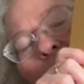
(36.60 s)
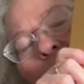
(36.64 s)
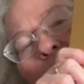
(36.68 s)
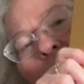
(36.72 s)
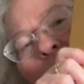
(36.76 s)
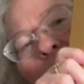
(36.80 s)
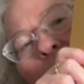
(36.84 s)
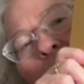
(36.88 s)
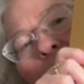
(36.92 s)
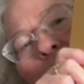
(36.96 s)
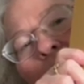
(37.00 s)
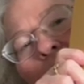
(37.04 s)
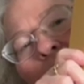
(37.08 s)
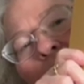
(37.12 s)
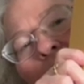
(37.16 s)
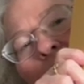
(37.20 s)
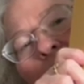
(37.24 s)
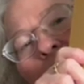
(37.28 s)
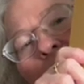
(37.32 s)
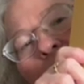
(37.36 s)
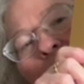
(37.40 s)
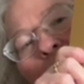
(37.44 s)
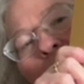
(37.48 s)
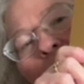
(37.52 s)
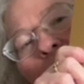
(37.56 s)
I
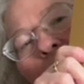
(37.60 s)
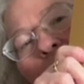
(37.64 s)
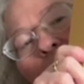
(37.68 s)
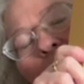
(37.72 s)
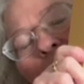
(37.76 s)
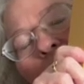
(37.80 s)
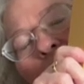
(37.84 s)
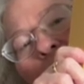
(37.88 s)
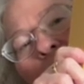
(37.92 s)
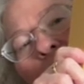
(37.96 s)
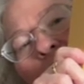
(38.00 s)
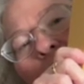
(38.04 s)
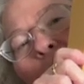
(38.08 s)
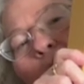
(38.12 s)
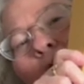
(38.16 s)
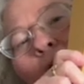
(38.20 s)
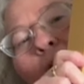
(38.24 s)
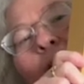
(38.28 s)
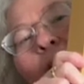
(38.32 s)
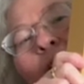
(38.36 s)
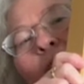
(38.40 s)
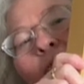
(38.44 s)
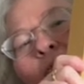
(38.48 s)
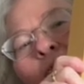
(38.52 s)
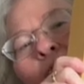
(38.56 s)
think,
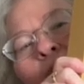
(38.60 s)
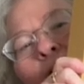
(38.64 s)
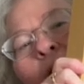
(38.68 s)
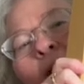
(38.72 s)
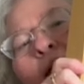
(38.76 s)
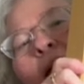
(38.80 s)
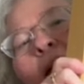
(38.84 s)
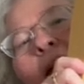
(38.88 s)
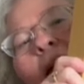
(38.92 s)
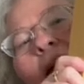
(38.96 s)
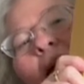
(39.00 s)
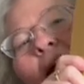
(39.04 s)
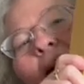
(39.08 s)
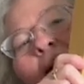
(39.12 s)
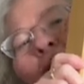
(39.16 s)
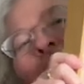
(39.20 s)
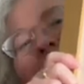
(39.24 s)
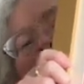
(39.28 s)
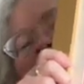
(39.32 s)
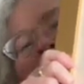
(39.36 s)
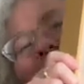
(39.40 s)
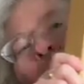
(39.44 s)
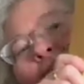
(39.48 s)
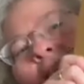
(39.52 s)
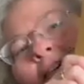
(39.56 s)
anyway,
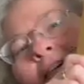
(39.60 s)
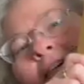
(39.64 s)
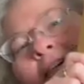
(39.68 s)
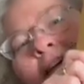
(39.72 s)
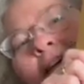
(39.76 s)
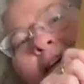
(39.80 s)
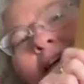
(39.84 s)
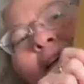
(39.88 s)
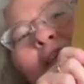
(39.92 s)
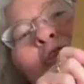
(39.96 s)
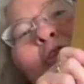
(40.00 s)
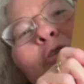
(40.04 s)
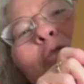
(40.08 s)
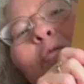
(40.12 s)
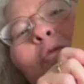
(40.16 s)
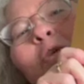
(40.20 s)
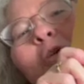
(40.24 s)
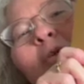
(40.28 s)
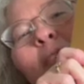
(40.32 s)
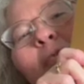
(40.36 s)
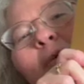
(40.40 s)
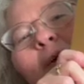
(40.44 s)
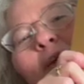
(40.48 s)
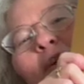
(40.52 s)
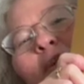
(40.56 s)
it's in one of
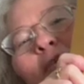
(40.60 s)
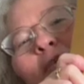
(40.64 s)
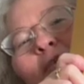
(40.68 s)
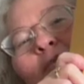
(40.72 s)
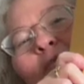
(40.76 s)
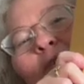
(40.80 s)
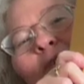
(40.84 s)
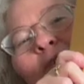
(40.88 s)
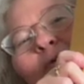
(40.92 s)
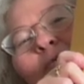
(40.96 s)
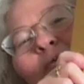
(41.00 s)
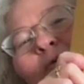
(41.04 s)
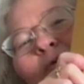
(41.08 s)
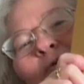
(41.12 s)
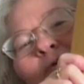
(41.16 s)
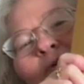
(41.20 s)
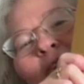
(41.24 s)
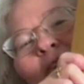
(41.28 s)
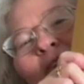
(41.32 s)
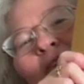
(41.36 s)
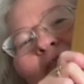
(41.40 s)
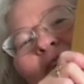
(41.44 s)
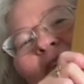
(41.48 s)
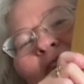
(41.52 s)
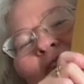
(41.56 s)
my YouTubes when
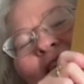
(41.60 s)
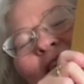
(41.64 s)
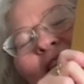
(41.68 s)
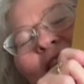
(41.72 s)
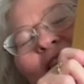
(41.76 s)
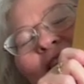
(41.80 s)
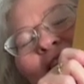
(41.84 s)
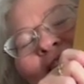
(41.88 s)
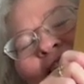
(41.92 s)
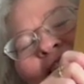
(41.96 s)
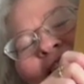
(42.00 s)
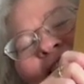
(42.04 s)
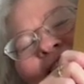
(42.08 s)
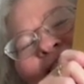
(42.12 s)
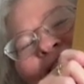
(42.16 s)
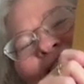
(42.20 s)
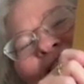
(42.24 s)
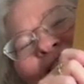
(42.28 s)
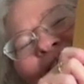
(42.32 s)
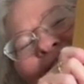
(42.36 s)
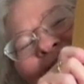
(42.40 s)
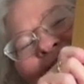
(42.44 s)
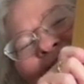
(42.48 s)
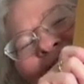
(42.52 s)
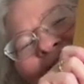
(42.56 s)
I finished it.
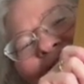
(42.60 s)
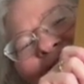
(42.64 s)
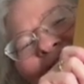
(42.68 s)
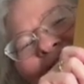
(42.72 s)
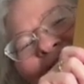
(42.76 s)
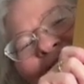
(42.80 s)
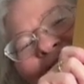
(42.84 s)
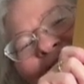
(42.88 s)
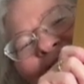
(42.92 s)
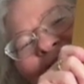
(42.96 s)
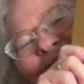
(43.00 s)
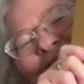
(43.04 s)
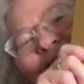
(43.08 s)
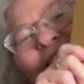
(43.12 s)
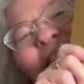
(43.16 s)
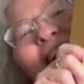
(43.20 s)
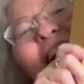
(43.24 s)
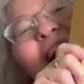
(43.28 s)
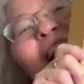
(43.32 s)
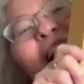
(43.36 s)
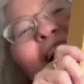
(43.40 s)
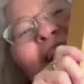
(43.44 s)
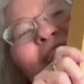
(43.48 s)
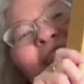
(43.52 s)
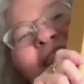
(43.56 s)

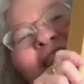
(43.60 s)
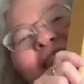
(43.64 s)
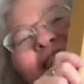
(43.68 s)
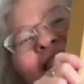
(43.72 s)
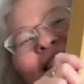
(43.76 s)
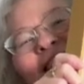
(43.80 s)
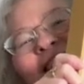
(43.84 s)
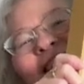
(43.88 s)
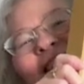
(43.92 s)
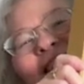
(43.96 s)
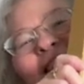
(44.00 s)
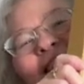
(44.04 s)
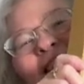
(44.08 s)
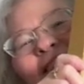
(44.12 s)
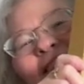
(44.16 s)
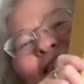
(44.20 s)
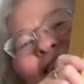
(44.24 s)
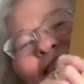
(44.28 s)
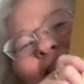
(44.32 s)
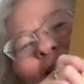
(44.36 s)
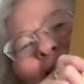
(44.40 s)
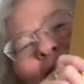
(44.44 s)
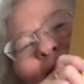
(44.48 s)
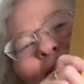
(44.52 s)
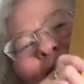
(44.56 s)
Obviously I didn't
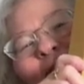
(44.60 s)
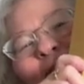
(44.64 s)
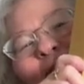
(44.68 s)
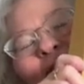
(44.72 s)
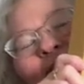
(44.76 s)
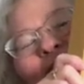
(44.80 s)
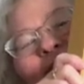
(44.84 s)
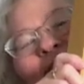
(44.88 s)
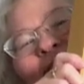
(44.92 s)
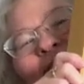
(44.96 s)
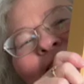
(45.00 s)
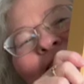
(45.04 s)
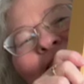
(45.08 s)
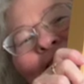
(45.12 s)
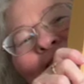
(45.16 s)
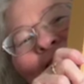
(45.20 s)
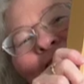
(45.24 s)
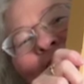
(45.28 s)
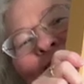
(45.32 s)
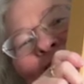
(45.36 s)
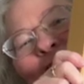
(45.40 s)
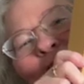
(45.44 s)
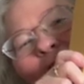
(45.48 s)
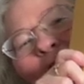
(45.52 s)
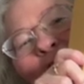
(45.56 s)
look up all the
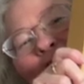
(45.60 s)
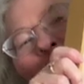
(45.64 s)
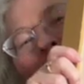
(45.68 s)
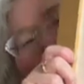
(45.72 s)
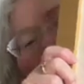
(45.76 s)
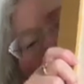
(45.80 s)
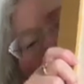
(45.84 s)
details on it,